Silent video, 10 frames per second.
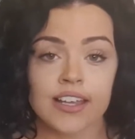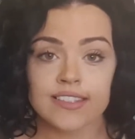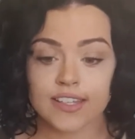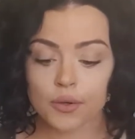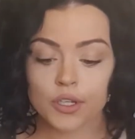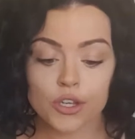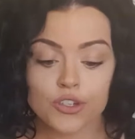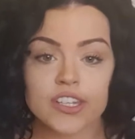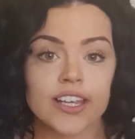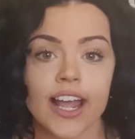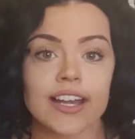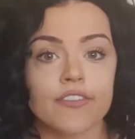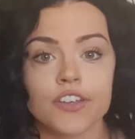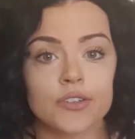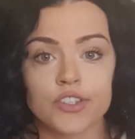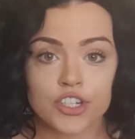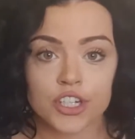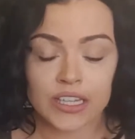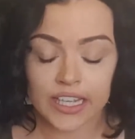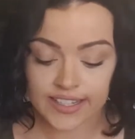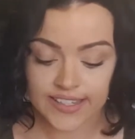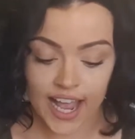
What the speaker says: So usually I never used to do this,